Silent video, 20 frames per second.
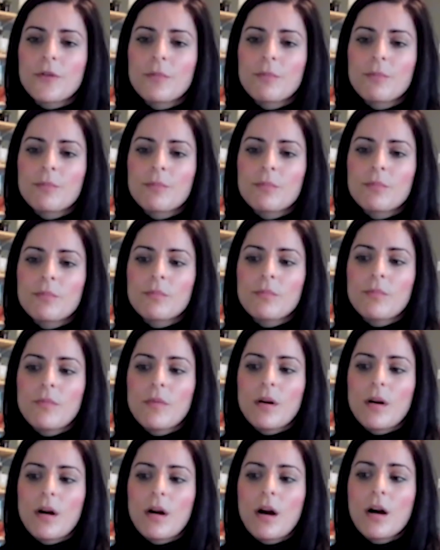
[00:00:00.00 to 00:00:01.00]
From
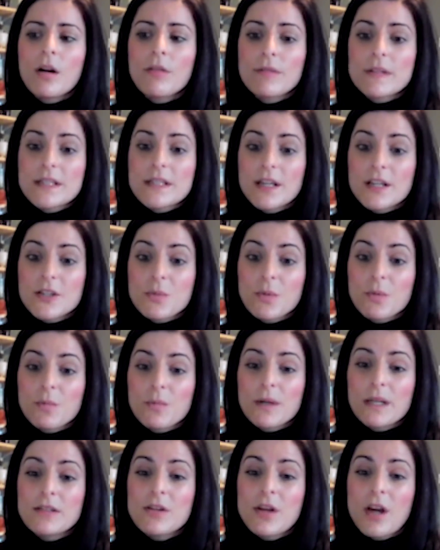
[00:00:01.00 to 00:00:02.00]
our research, what
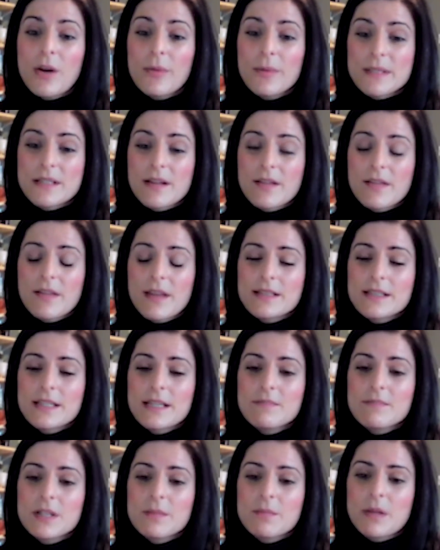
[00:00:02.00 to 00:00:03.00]
we know is that there
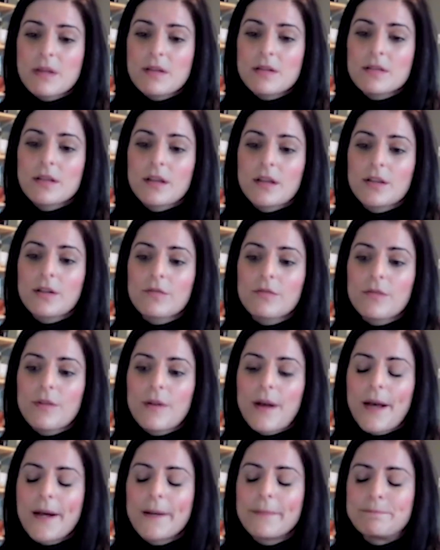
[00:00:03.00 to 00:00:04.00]
seems to be this kind
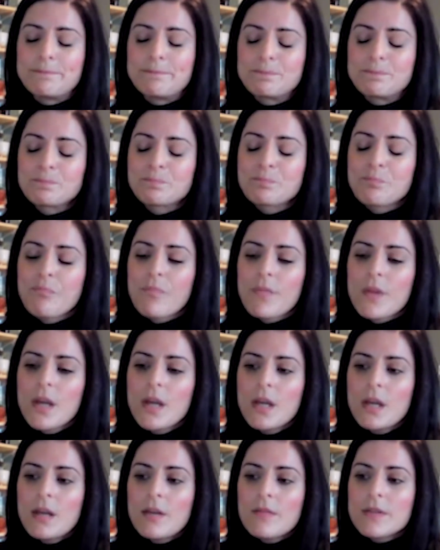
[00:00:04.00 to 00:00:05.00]
of
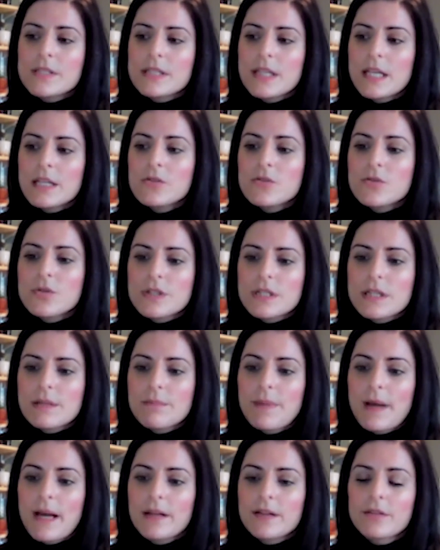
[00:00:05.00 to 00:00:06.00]
this
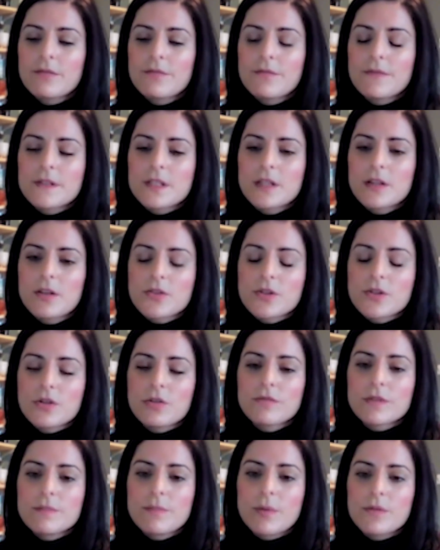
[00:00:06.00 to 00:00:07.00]
interesting pattern of
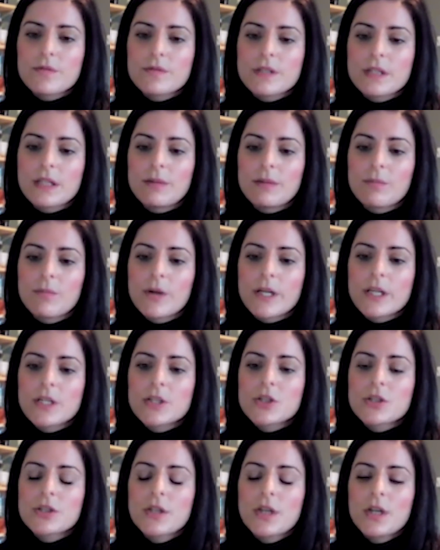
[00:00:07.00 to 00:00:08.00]
physiological responding in
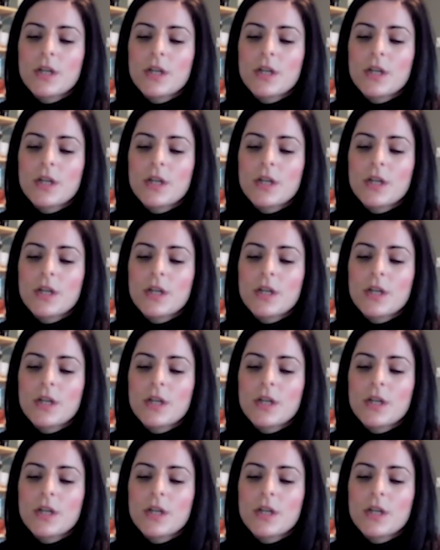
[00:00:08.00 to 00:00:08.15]
which